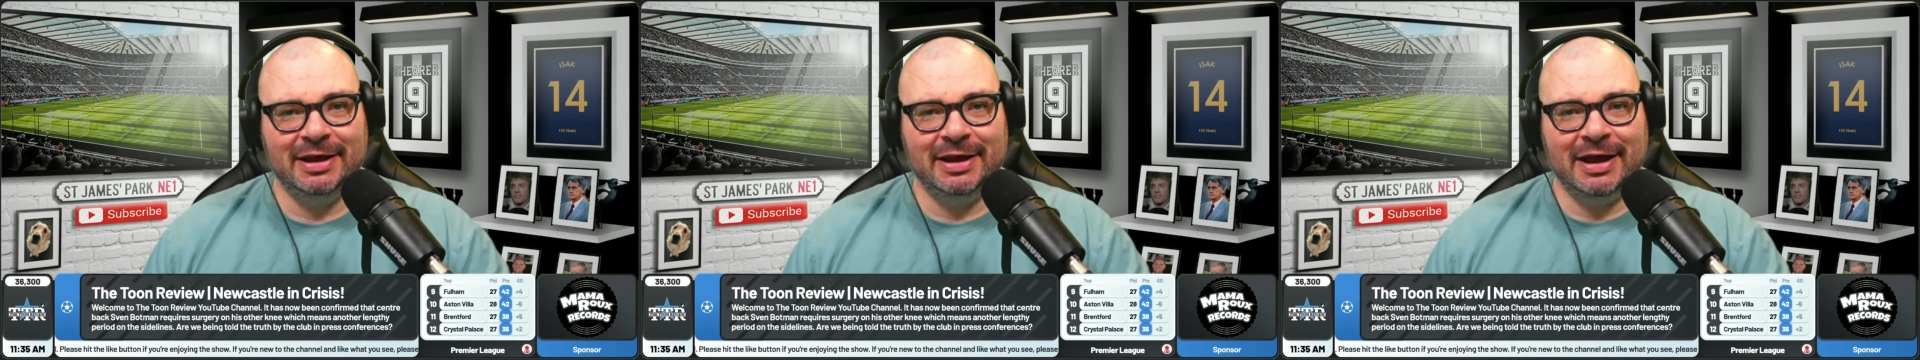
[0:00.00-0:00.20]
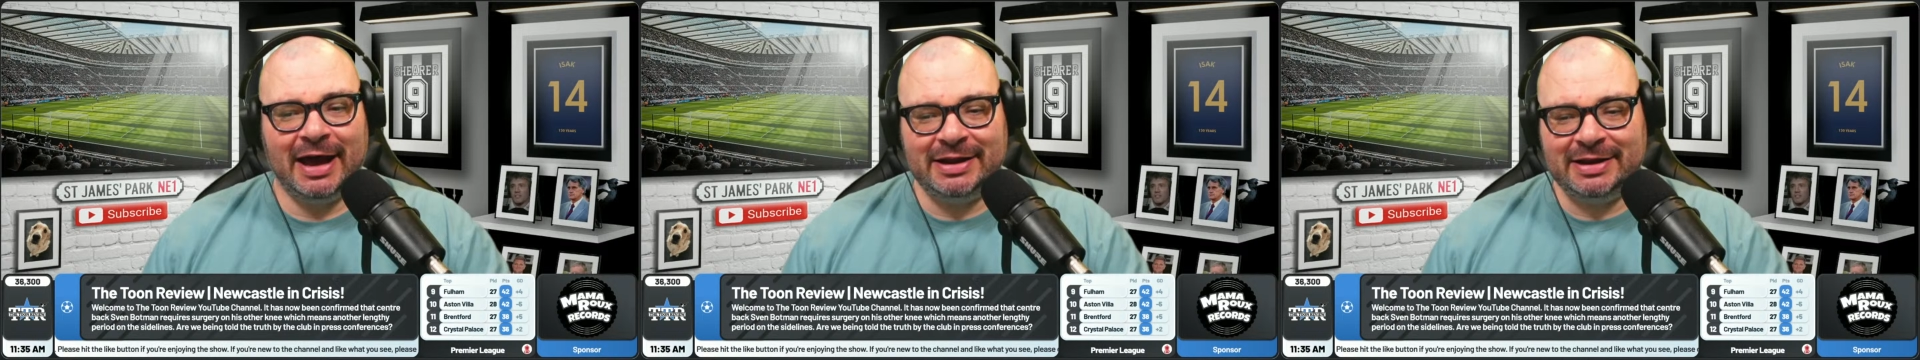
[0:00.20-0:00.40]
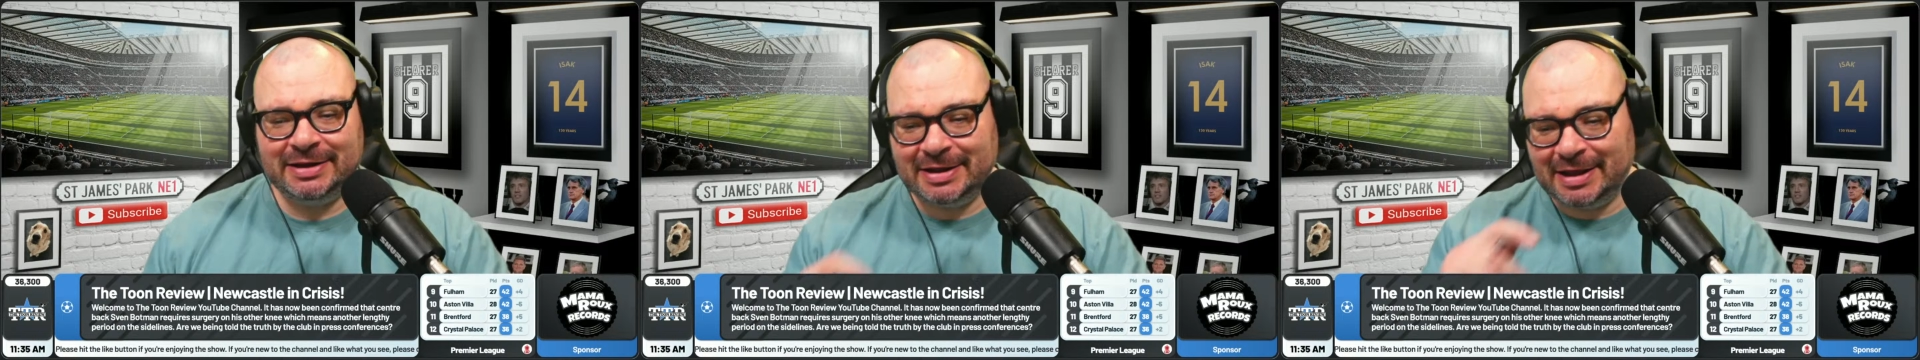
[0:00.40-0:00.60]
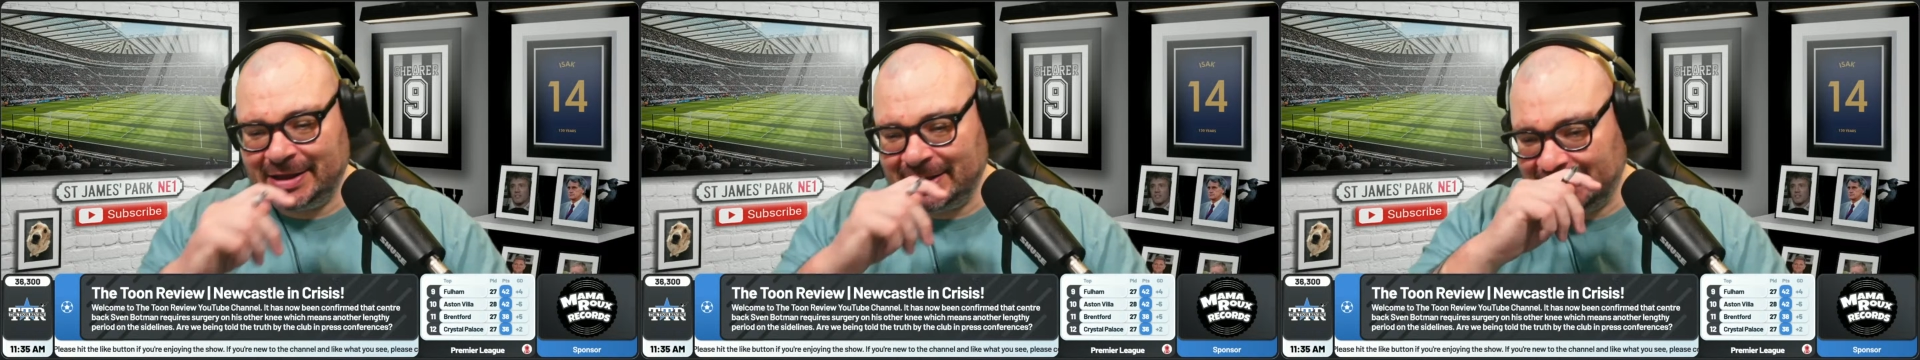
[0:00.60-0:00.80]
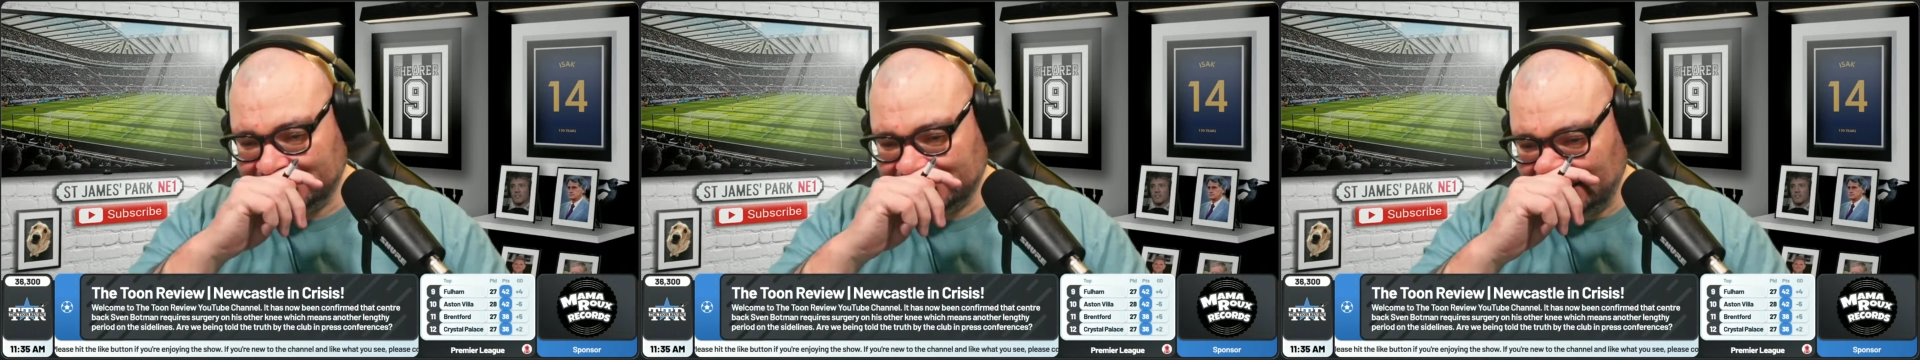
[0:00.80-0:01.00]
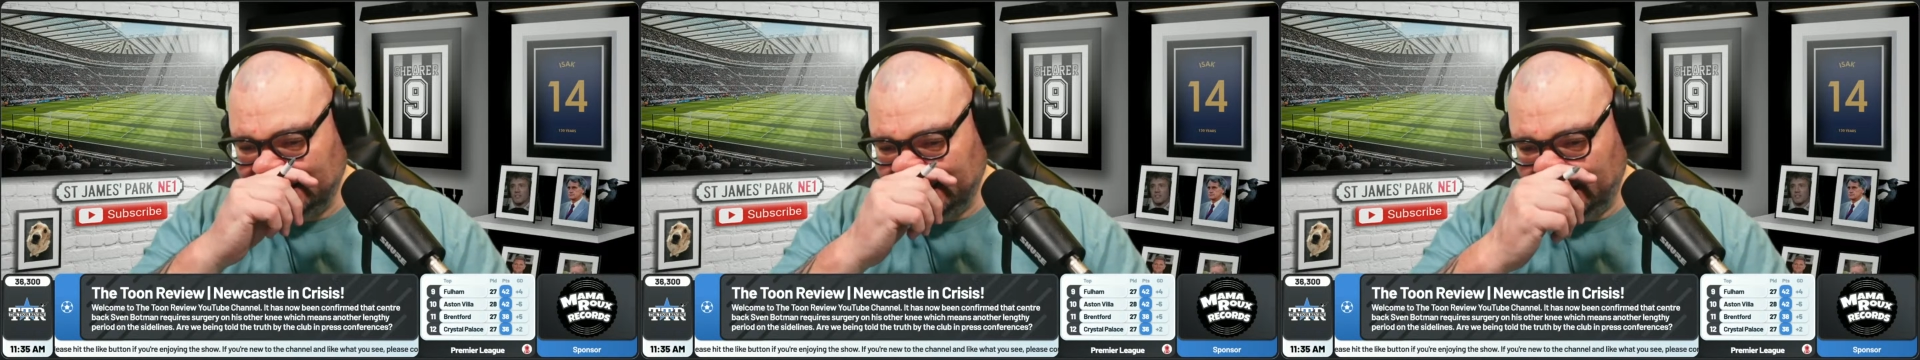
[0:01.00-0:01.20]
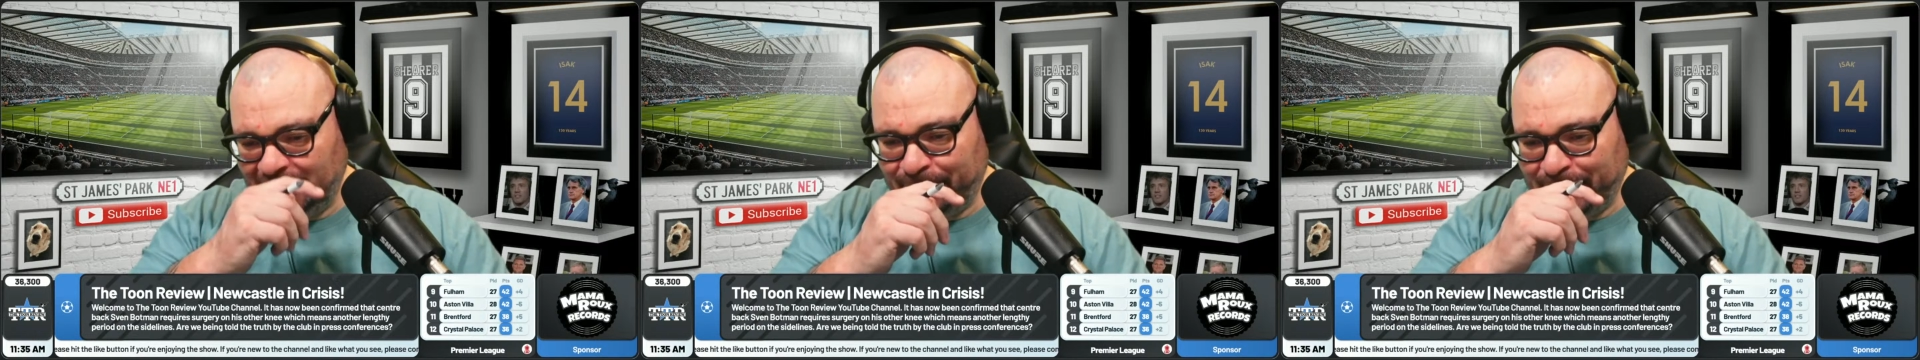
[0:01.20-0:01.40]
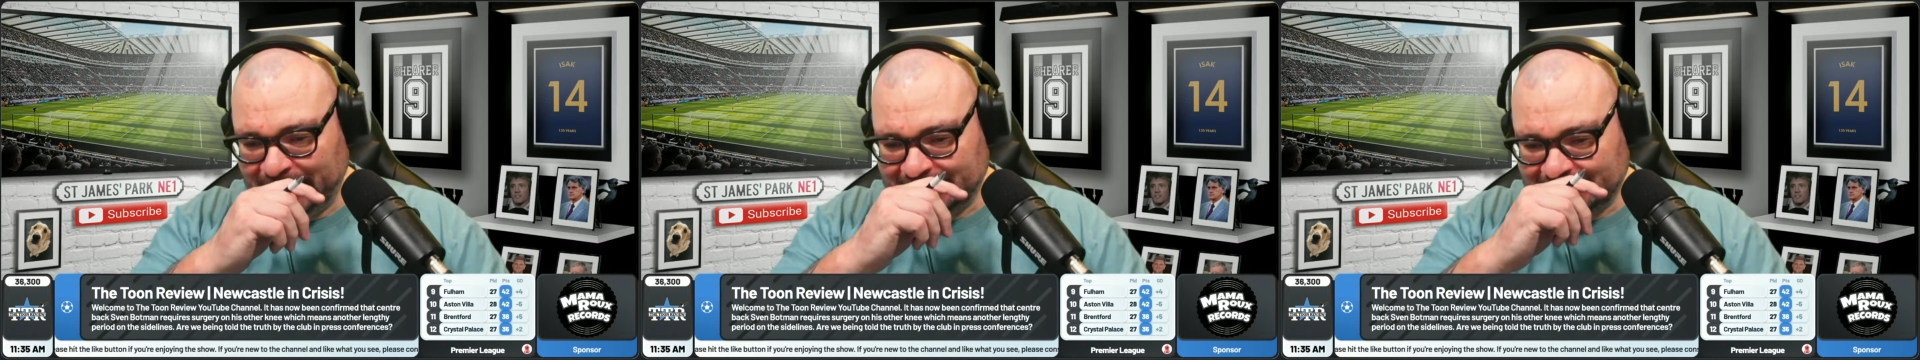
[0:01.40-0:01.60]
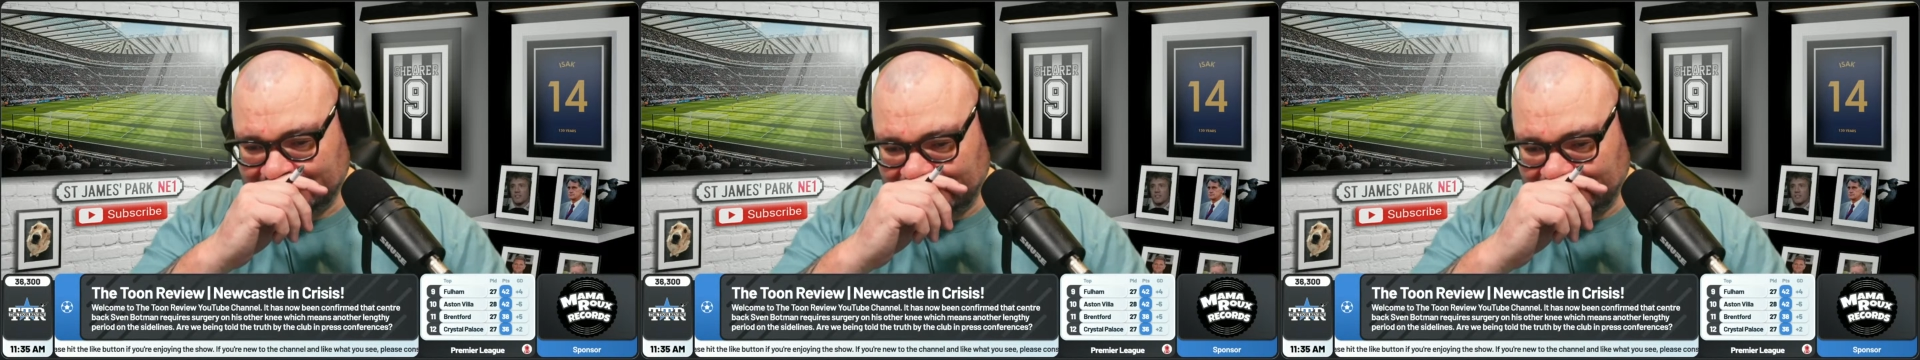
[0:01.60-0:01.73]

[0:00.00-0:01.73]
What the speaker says: And it's a little bit